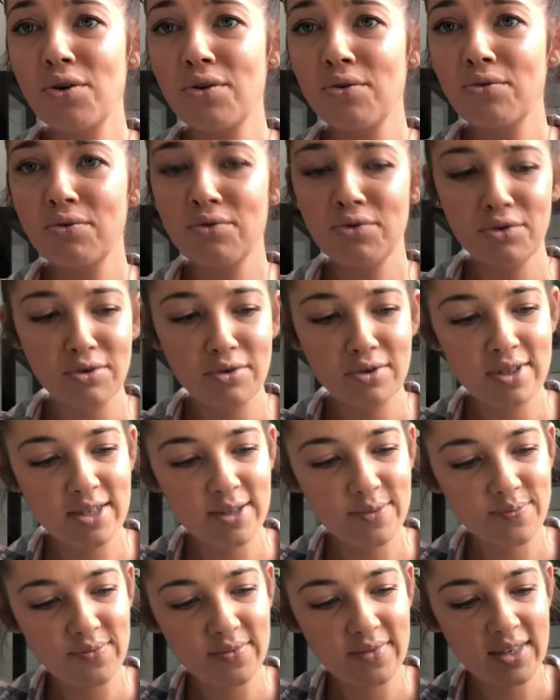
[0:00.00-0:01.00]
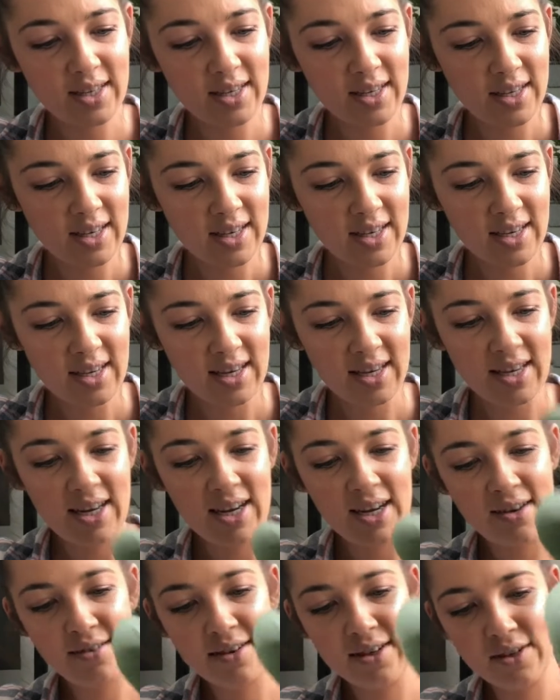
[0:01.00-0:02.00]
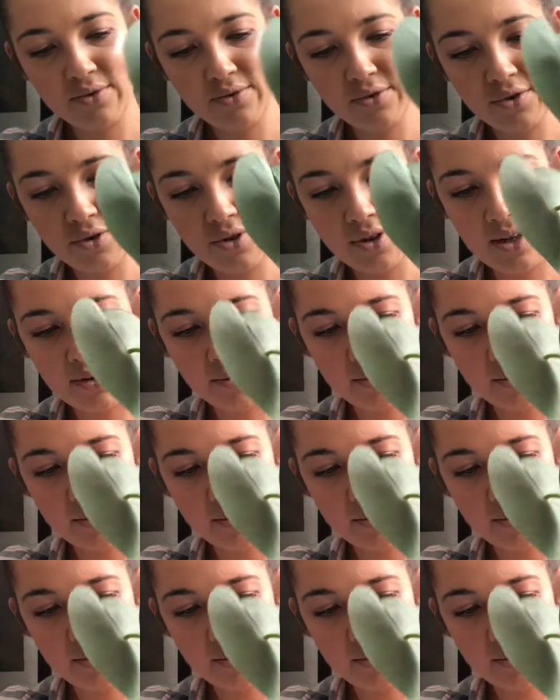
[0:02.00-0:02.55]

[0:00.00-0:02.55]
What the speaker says: a root, an aerial root that it